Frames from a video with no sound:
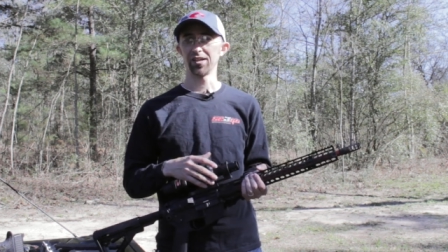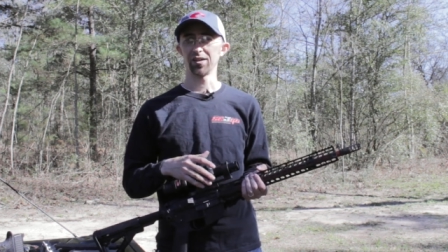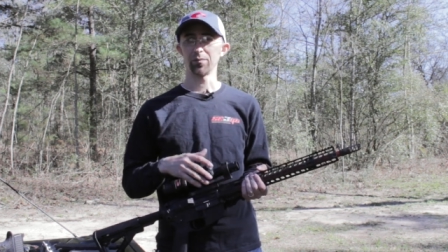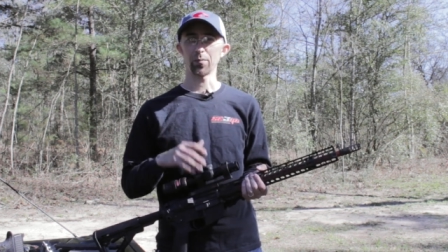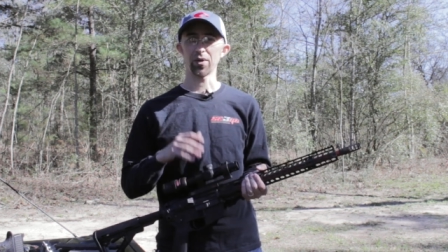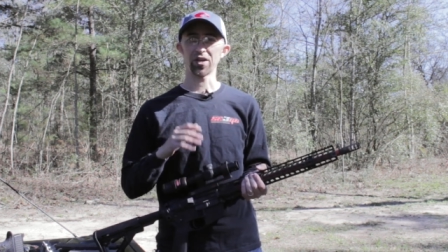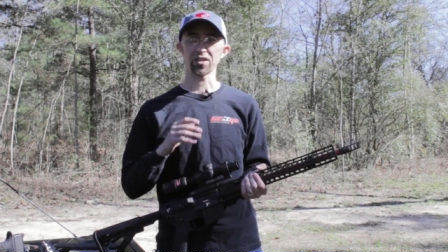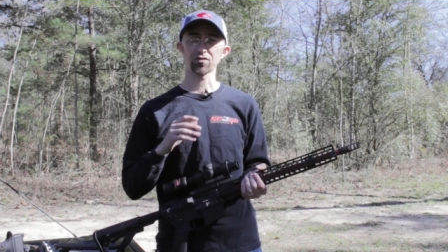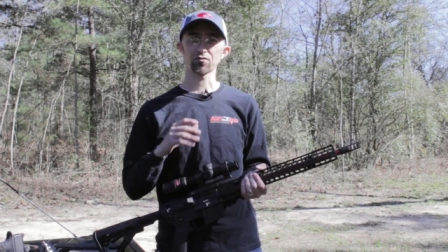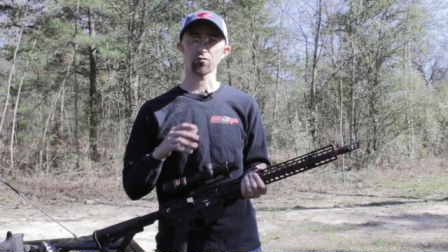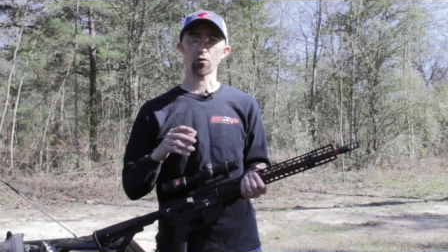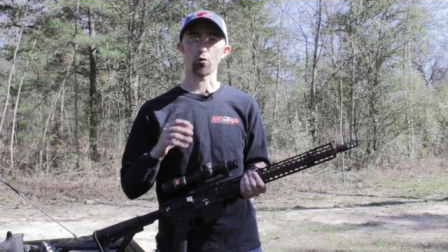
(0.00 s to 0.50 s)
it
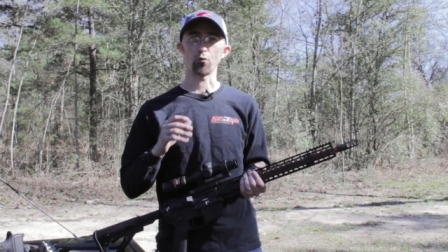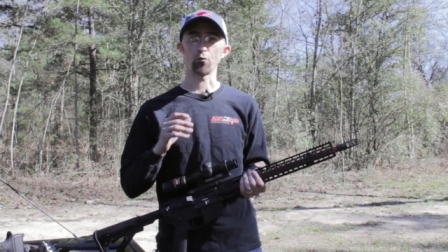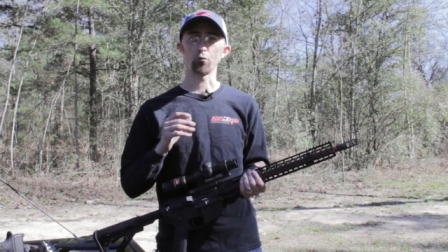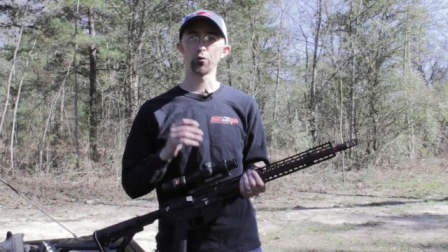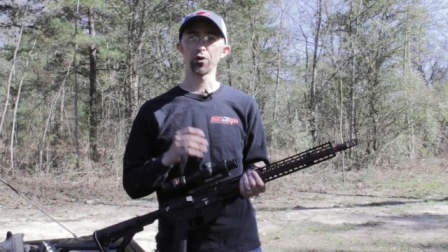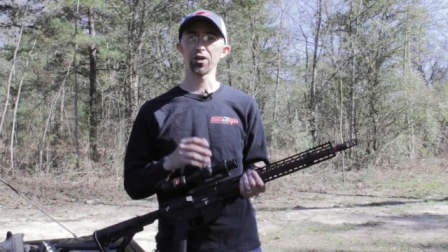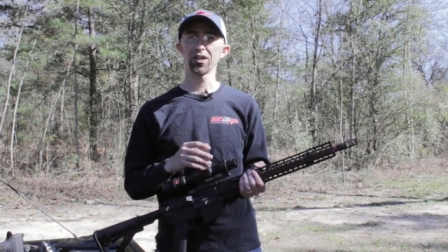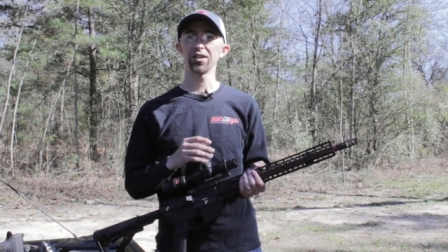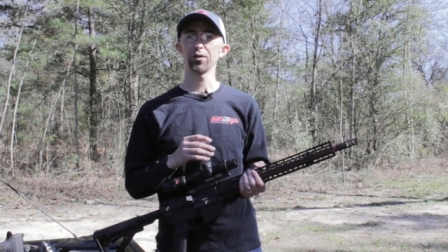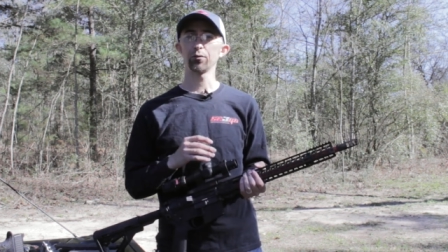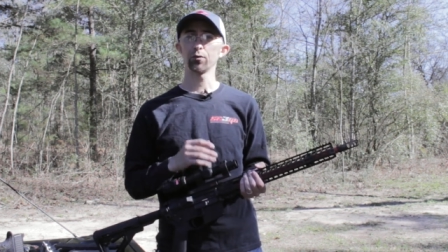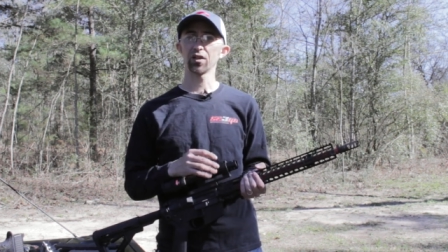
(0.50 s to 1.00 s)
makes for a
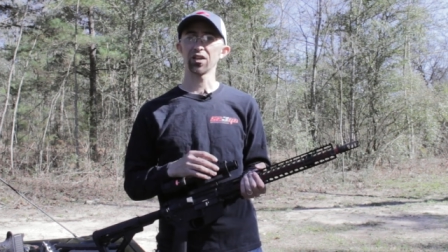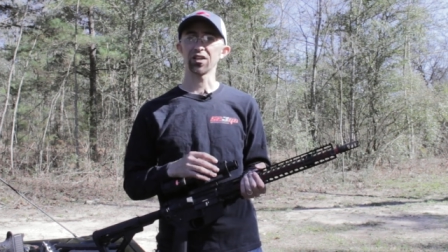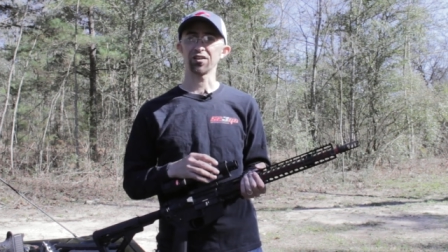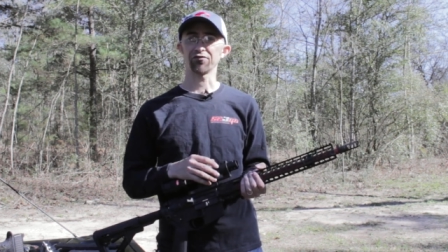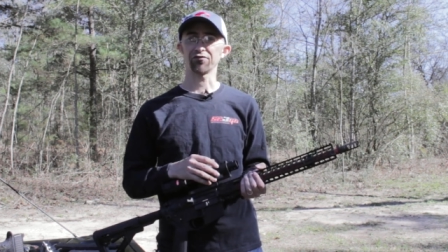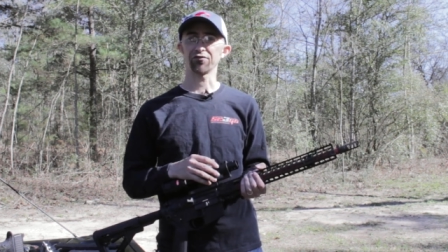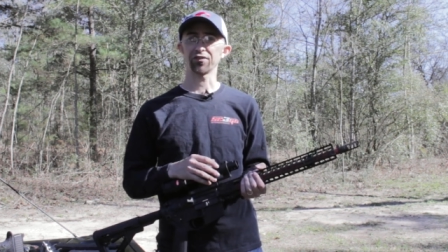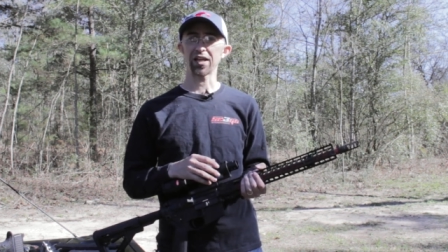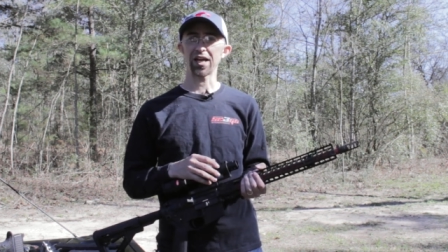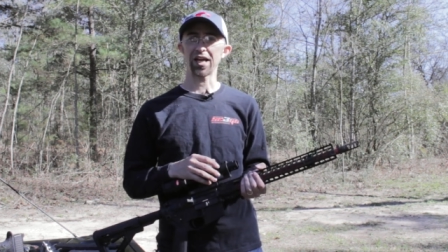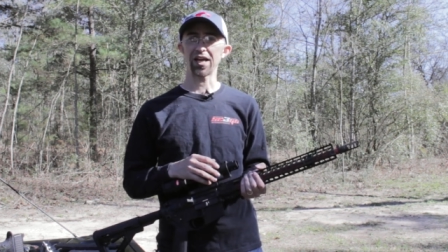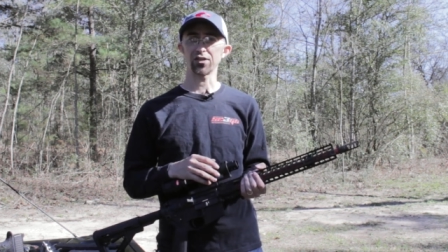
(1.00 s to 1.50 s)
really
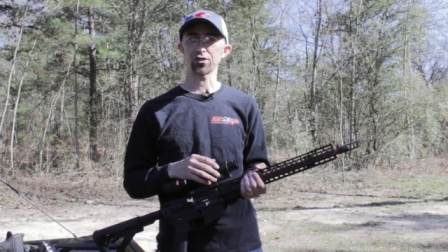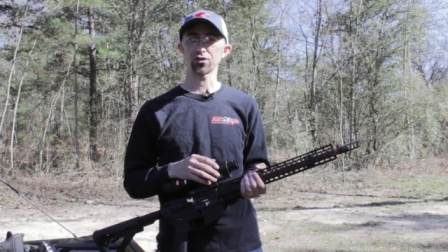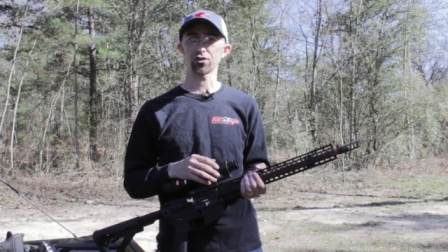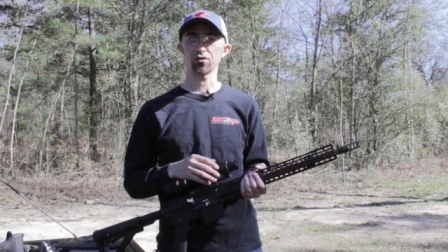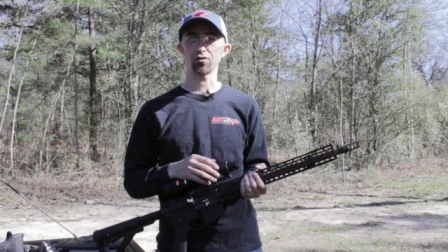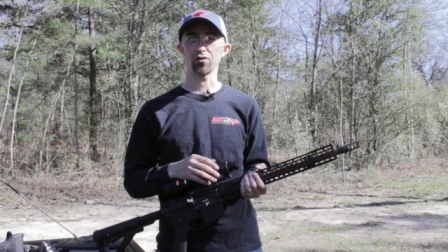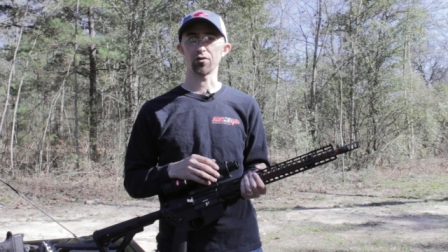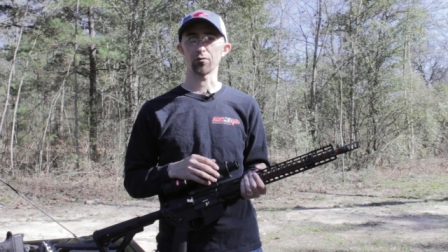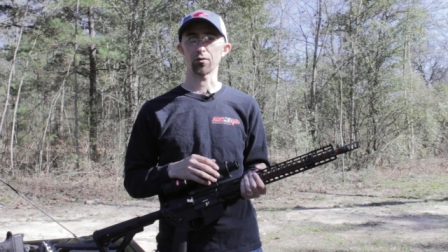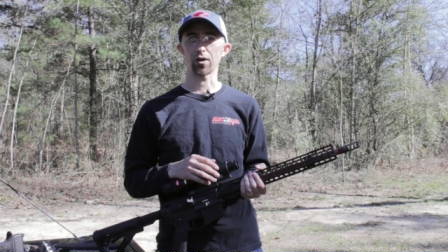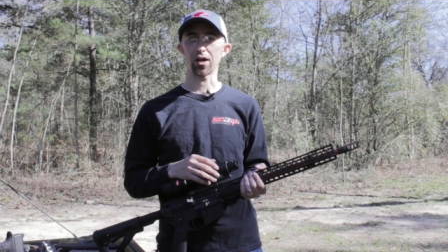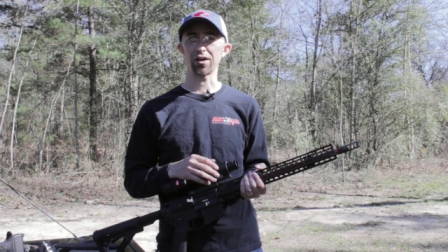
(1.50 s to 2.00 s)
flat
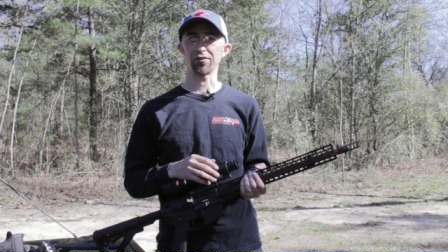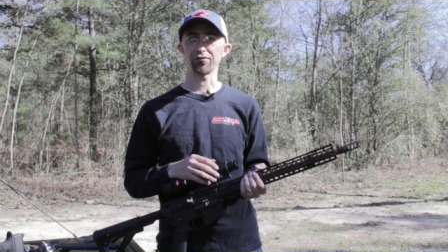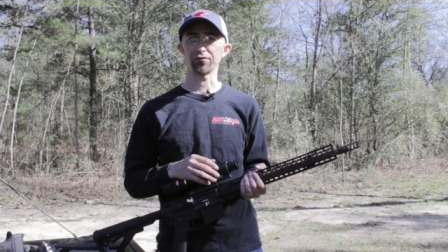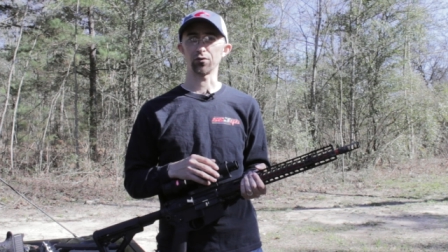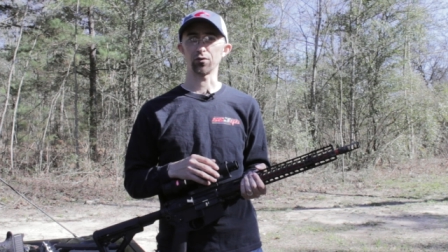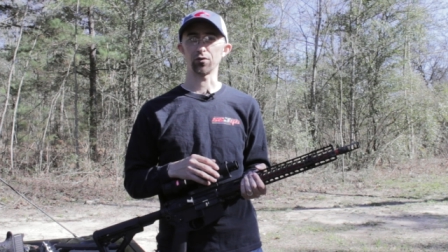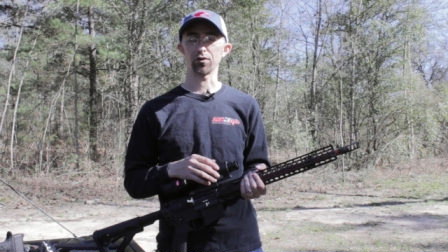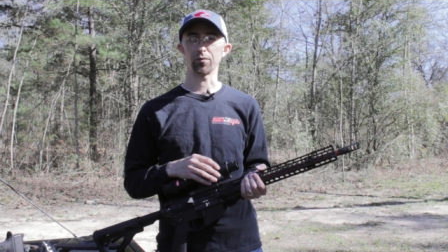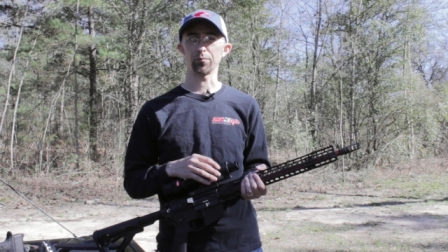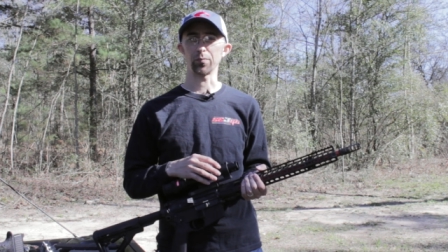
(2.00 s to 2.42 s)
shooting rifle